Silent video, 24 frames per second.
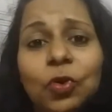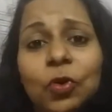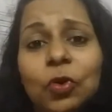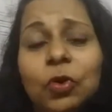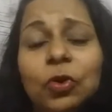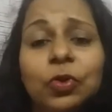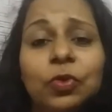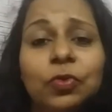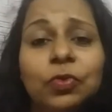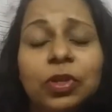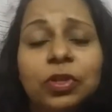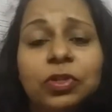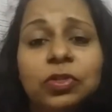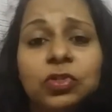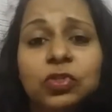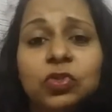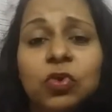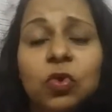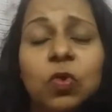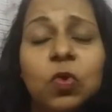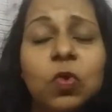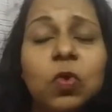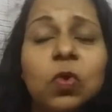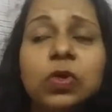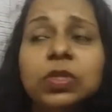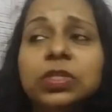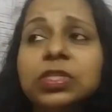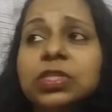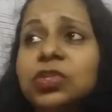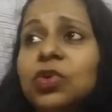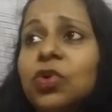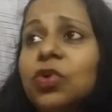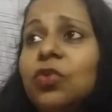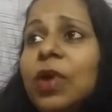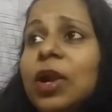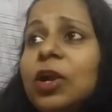go to the
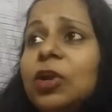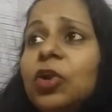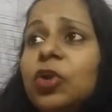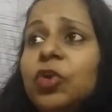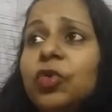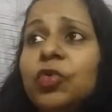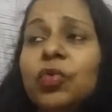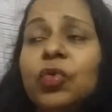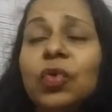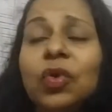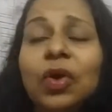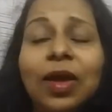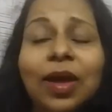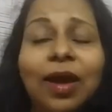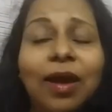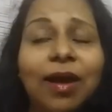stores, don't want to